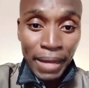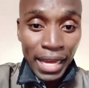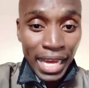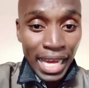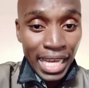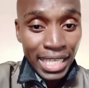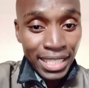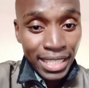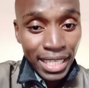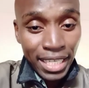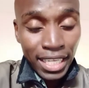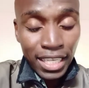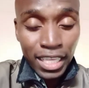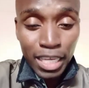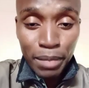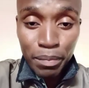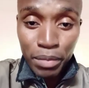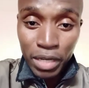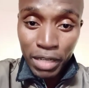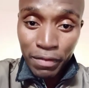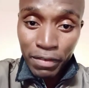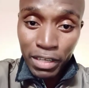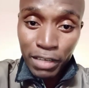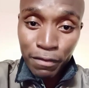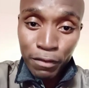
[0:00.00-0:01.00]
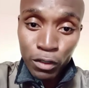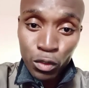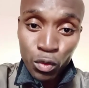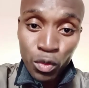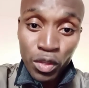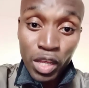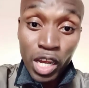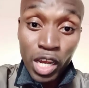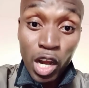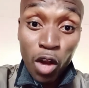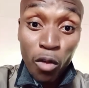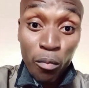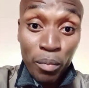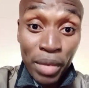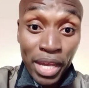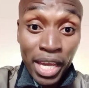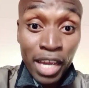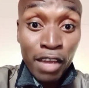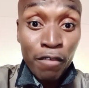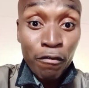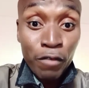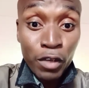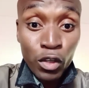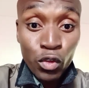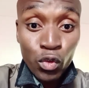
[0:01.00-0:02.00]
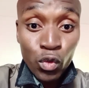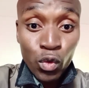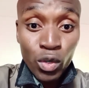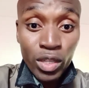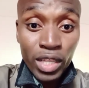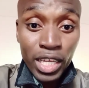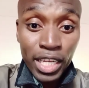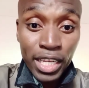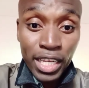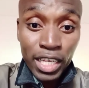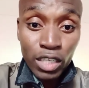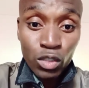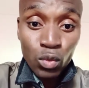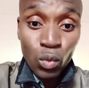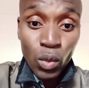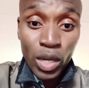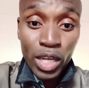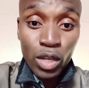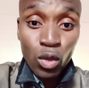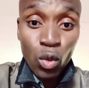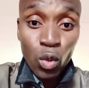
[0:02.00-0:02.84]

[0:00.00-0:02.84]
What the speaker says: I said in the previous video that I'll make a video, the next one,